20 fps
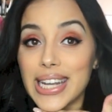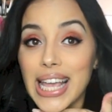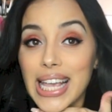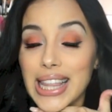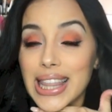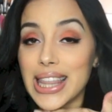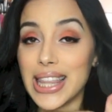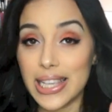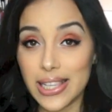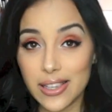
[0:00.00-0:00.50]

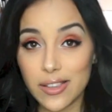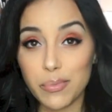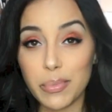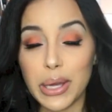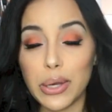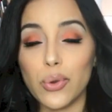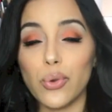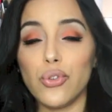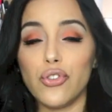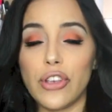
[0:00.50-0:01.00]
Like, this is
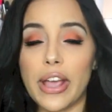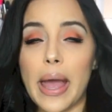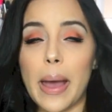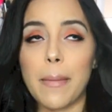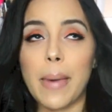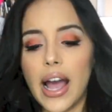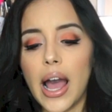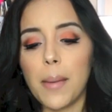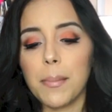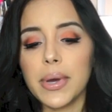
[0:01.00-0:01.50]
my new
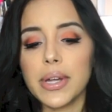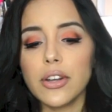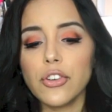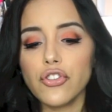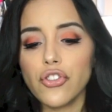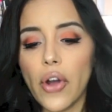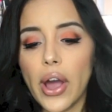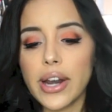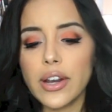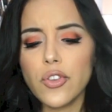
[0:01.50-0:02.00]
jam. I'm gonna
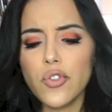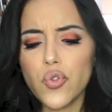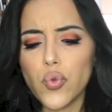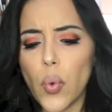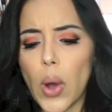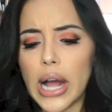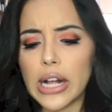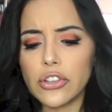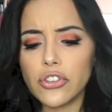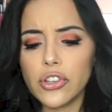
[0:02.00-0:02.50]
try to
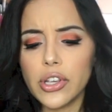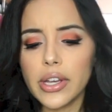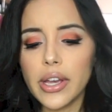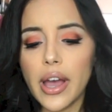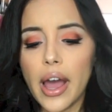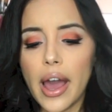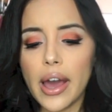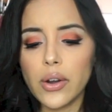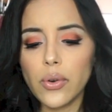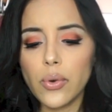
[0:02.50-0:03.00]
swatch
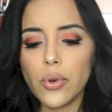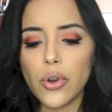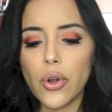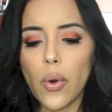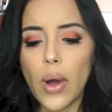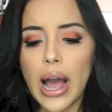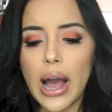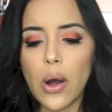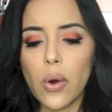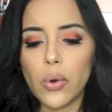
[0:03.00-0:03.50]
it. I don't
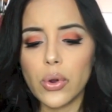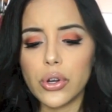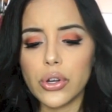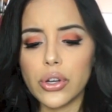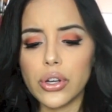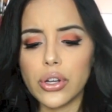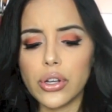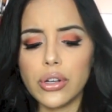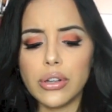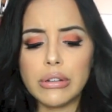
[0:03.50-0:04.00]
know how
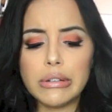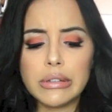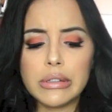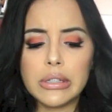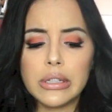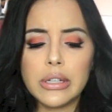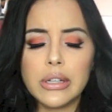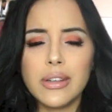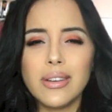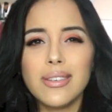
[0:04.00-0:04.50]
good.
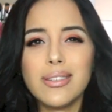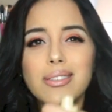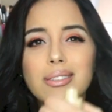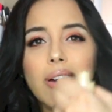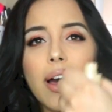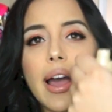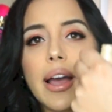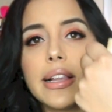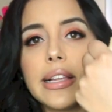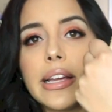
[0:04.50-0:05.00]

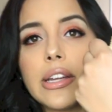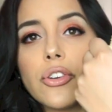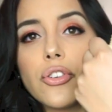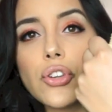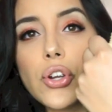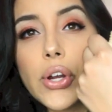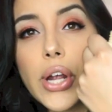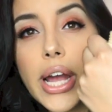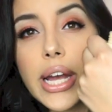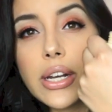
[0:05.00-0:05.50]

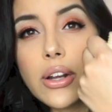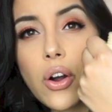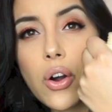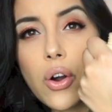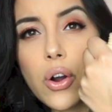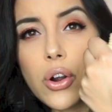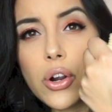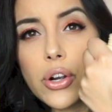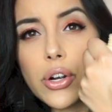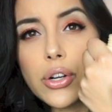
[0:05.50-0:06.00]
Highlighters are kind of
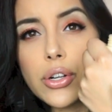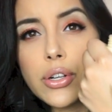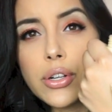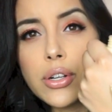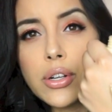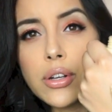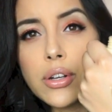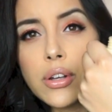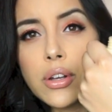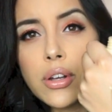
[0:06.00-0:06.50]
hard
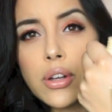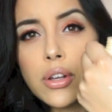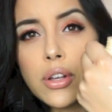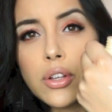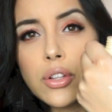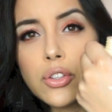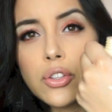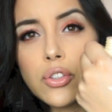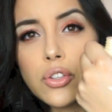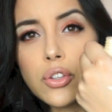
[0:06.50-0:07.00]

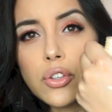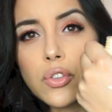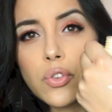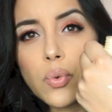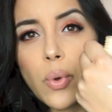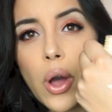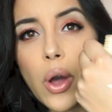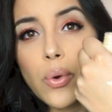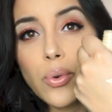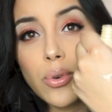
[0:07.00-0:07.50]
to
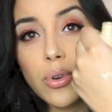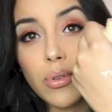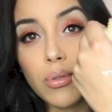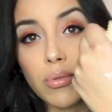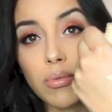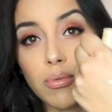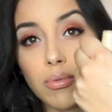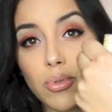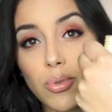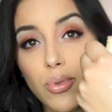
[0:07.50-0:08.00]
swatch. Oh
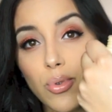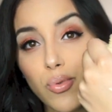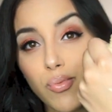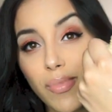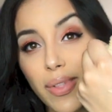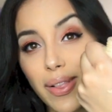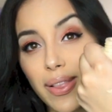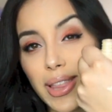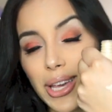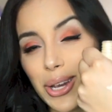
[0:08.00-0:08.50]
no. Ooh,
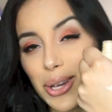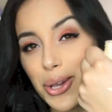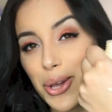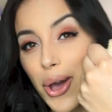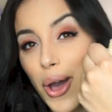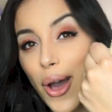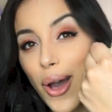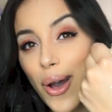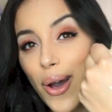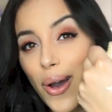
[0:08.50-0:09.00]
there you
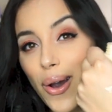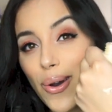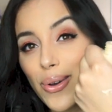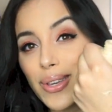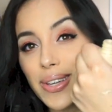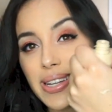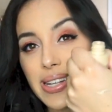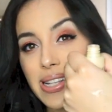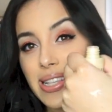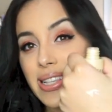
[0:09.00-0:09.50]
go.
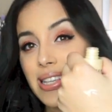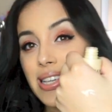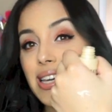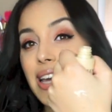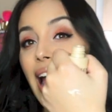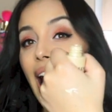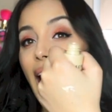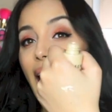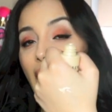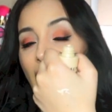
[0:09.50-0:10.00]
You can
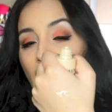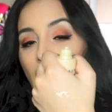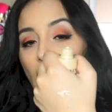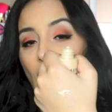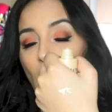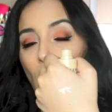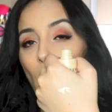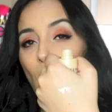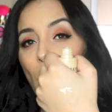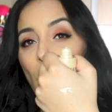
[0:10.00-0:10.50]
see
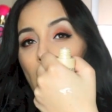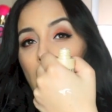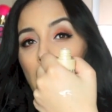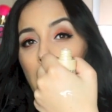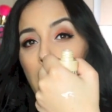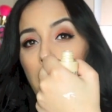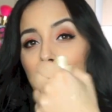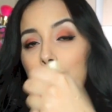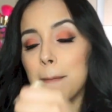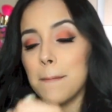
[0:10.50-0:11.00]
how
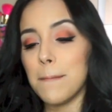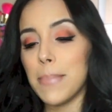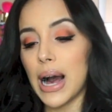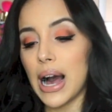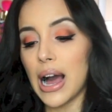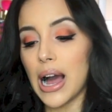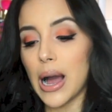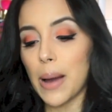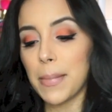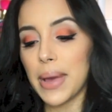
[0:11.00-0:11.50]

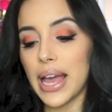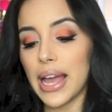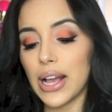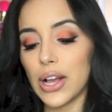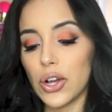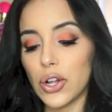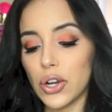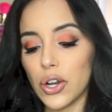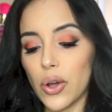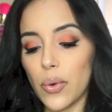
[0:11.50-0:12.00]
bomb
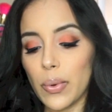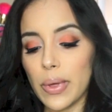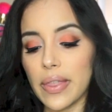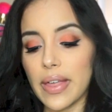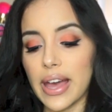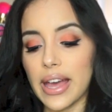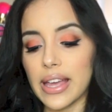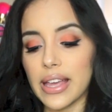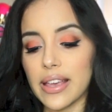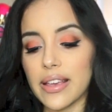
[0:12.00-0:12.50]
and glowy
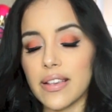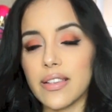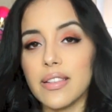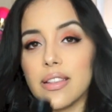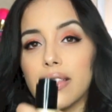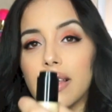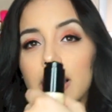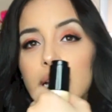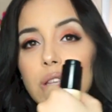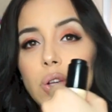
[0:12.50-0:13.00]
that is,
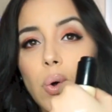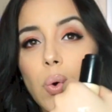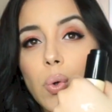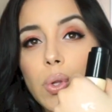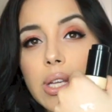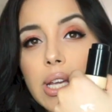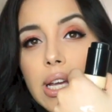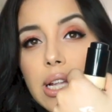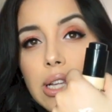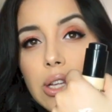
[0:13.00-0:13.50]
and that's
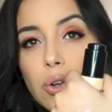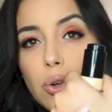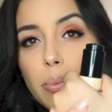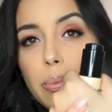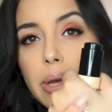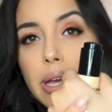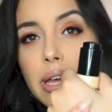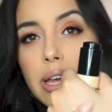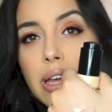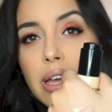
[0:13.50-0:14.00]
only a little
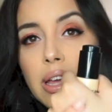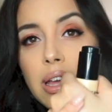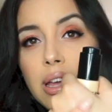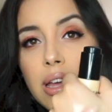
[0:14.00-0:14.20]
bit.